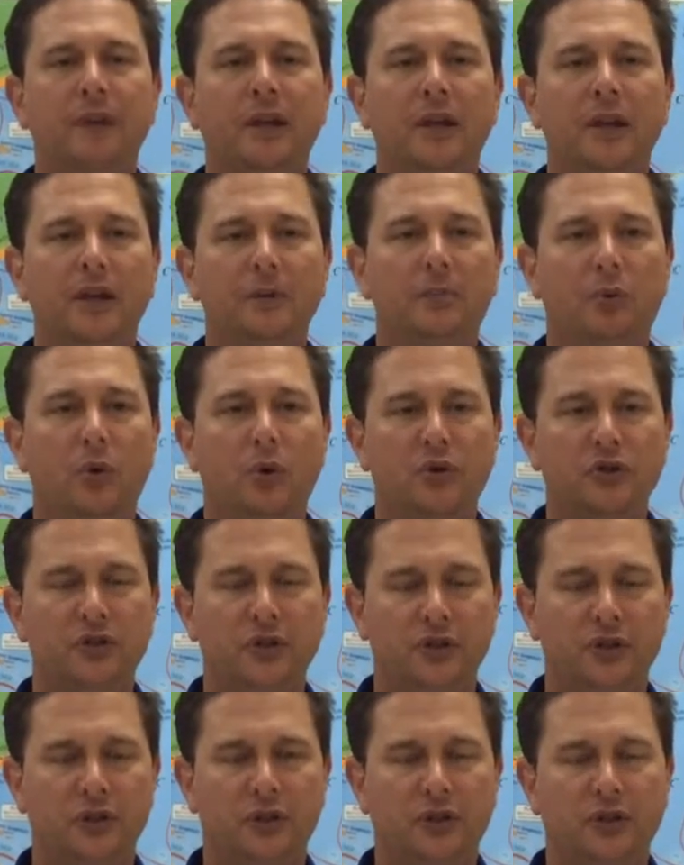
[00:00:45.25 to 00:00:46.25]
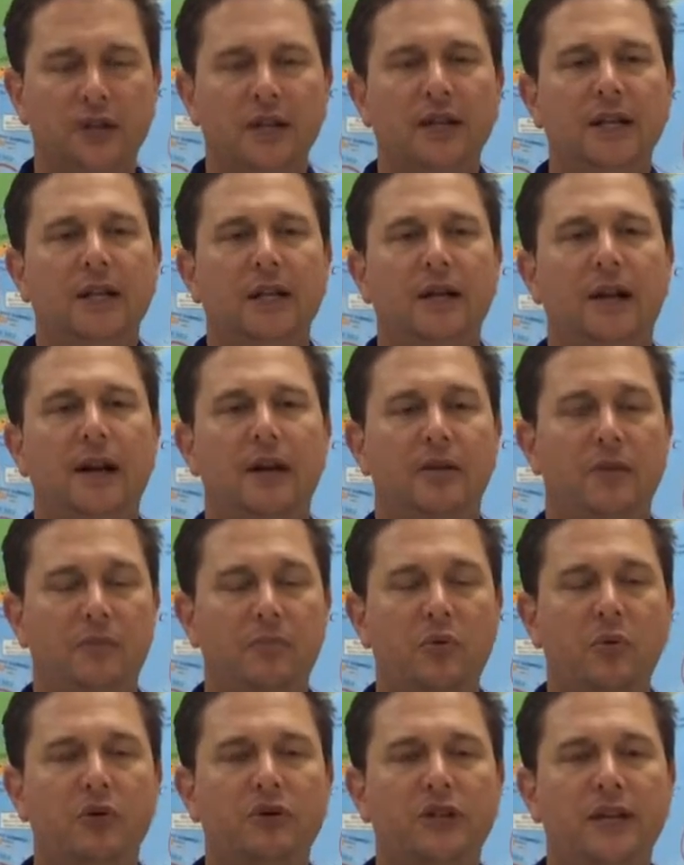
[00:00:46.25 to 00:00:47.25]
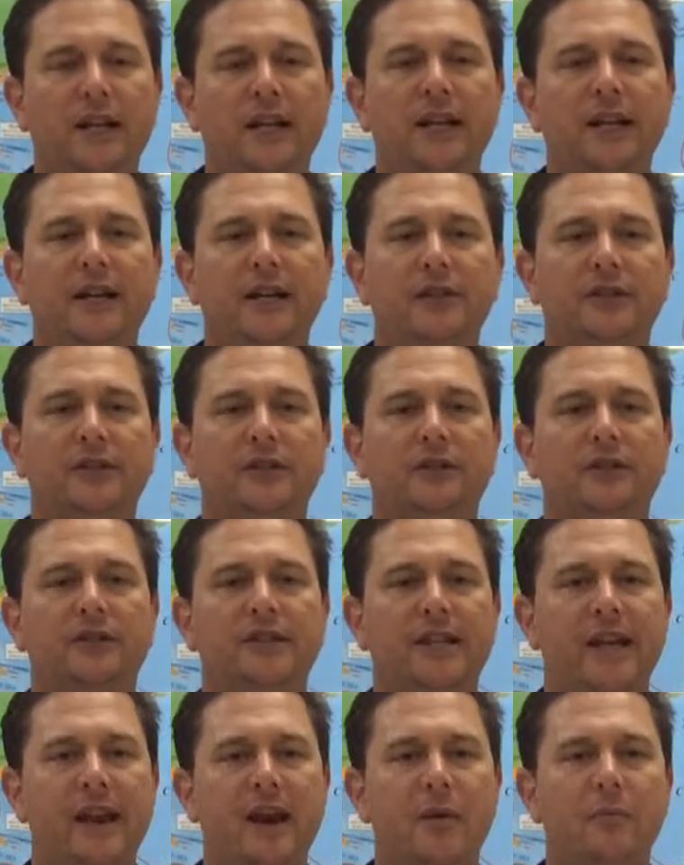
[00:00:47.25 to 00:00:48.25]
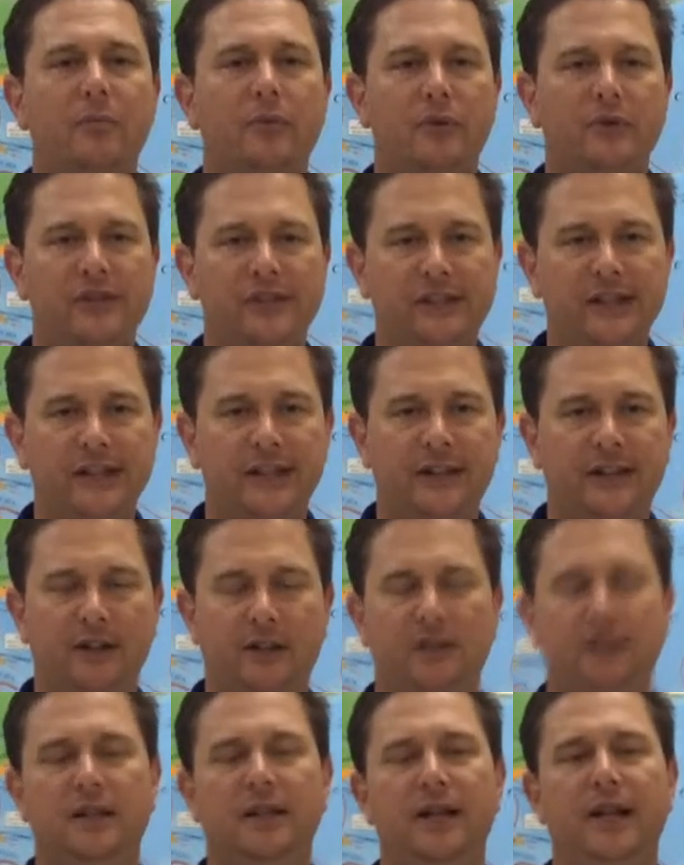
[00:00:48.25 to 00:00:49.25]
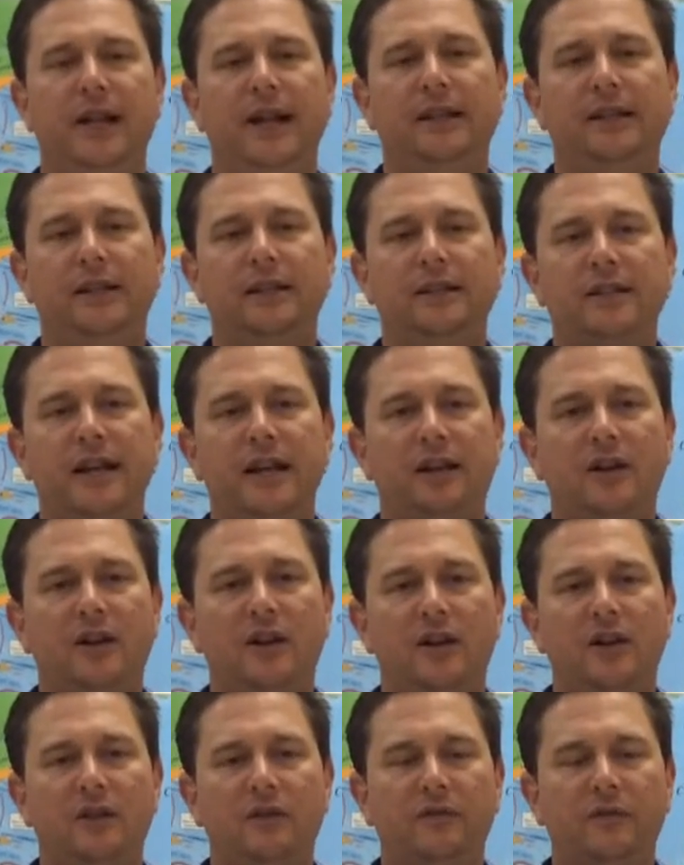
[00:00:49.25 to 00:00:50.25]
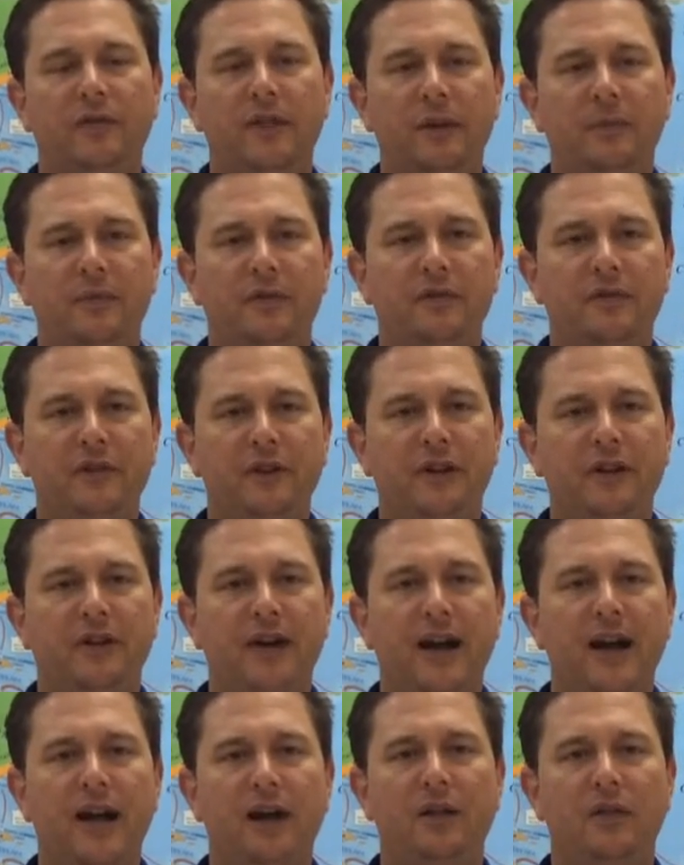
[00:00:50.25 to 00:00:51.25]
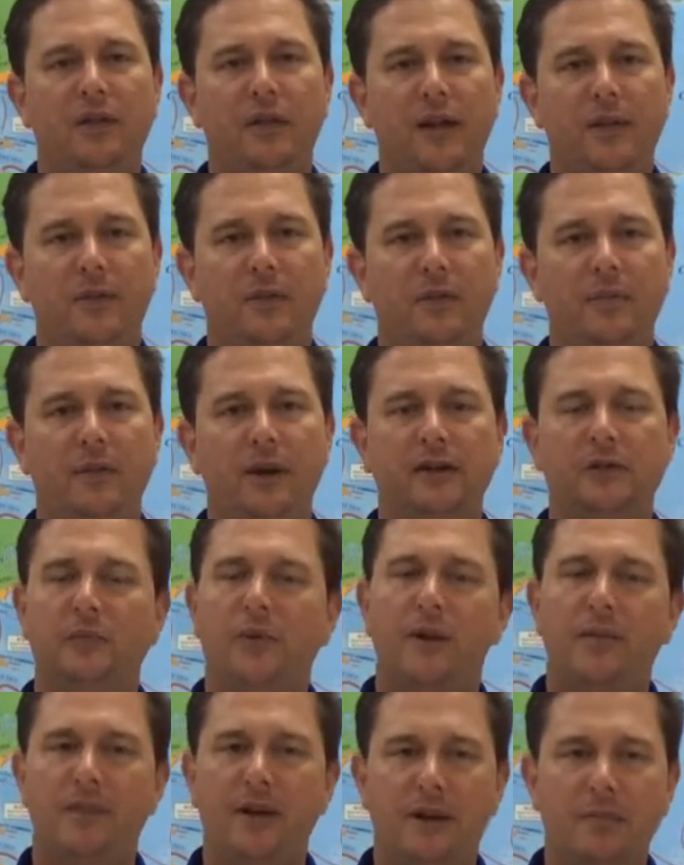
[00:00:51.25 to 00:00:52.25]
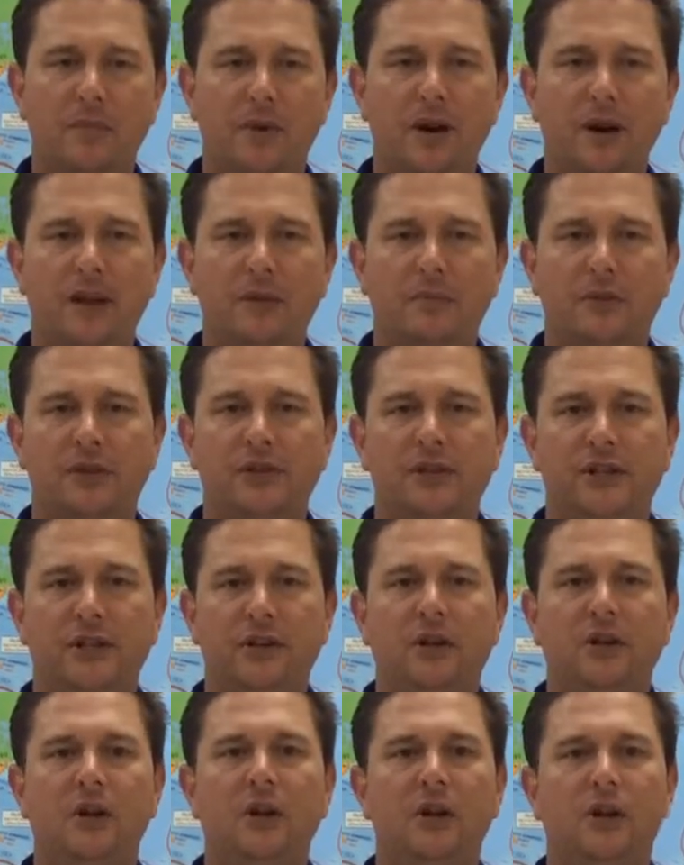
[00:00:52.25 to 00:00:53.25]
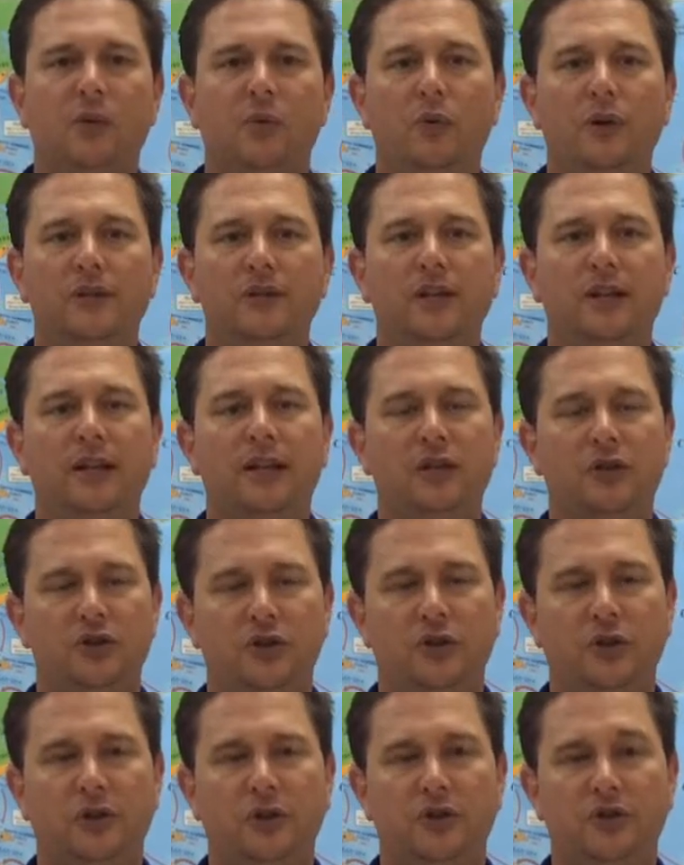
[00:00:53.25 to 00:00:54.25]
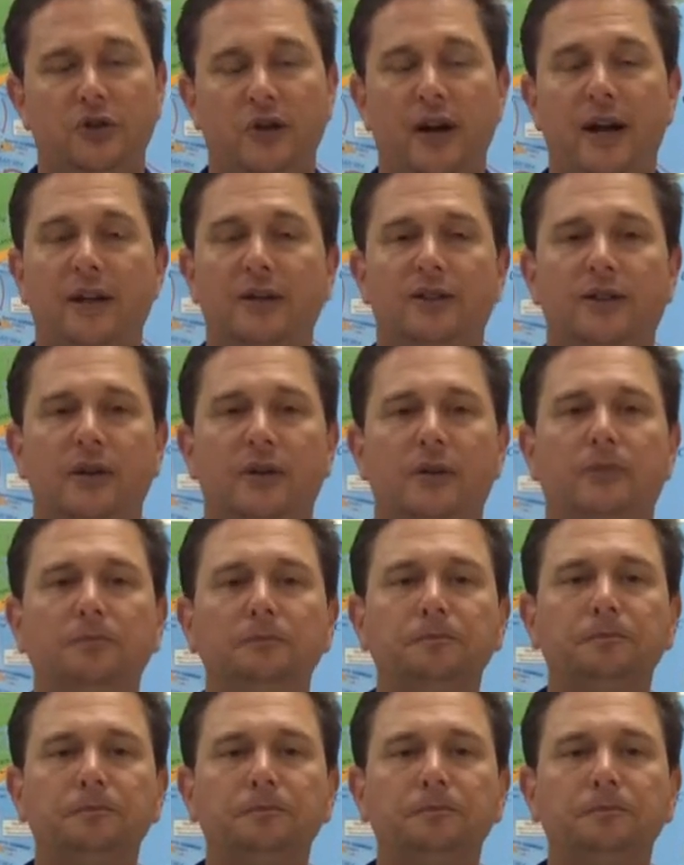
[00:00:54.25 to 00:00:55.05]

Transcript: In Portugal, the Portuguese set up Brazil. It didn't take long for them to figure out that the best way to make money in Brazil was in the sugar trade. So